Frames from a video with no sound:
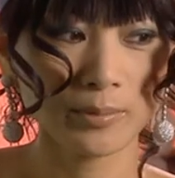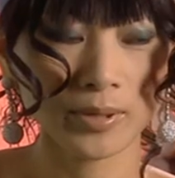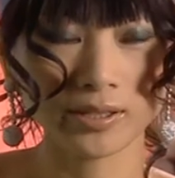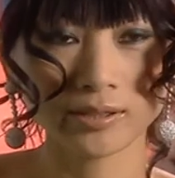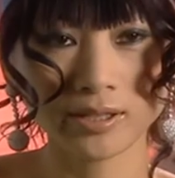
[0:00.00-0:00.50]

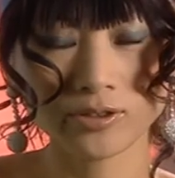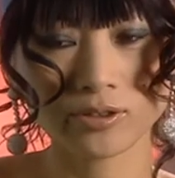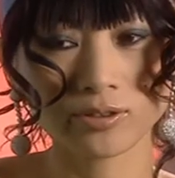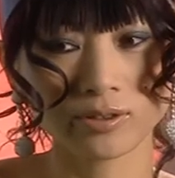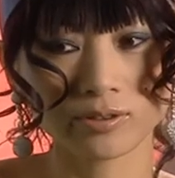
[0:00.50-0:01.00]
But in
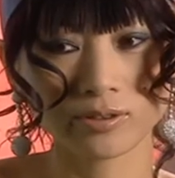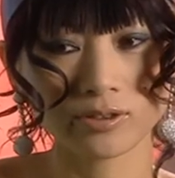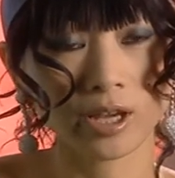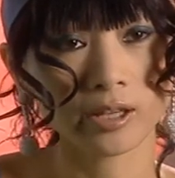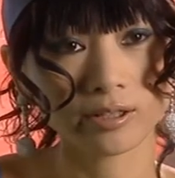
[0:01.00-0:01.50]
nature, there's a
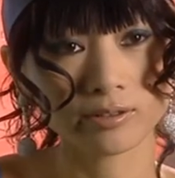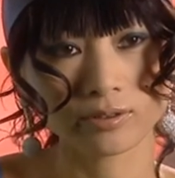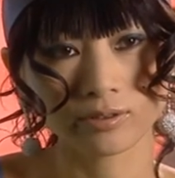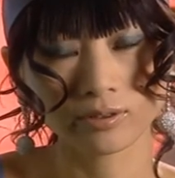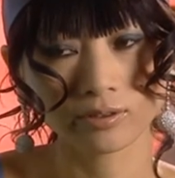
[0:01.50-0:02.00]

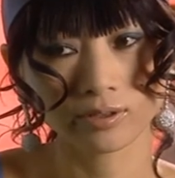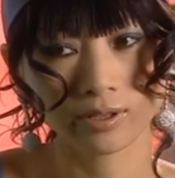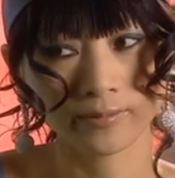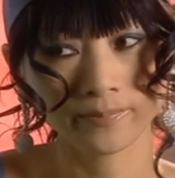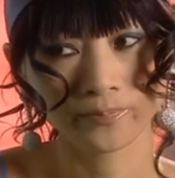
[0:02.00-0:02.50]
shyness, there's a